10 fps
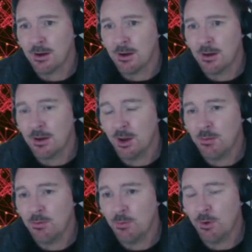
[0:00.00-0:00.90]

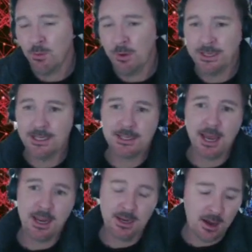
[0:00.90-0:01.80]
we did
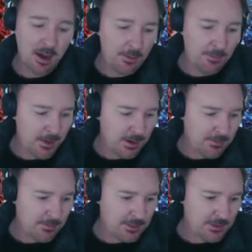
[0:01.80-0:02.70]
say that
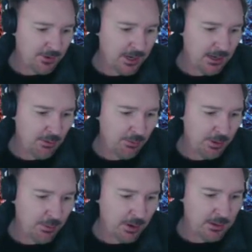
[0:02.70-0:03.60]
Safidi would
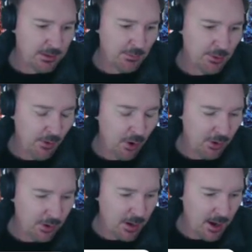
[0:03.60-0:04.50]
be one to move
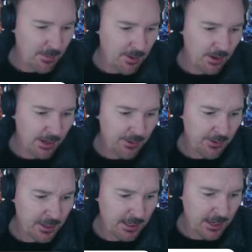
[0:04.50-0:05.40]
on earlier
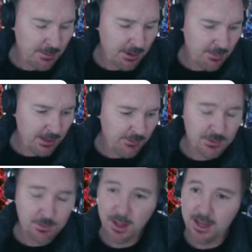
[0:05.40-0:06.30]
in the year. But, I mean, if
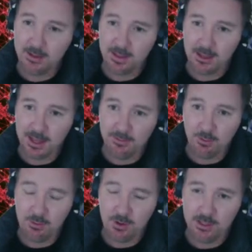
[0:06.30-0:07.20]
he's playing at that
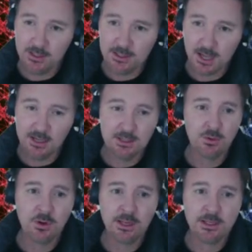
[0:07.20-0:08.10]
level and he's starting to
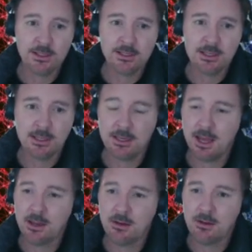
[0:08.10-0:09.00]
do it consistently
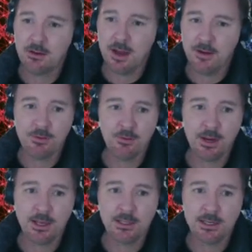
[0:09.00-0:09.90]
now, you'd have to
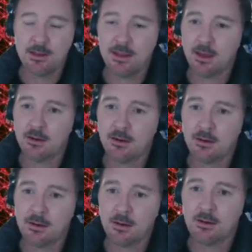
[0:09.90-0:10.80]
reconsider that.
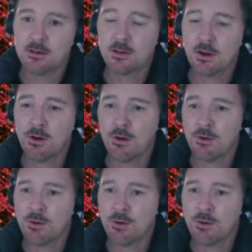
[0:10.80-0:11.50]
So,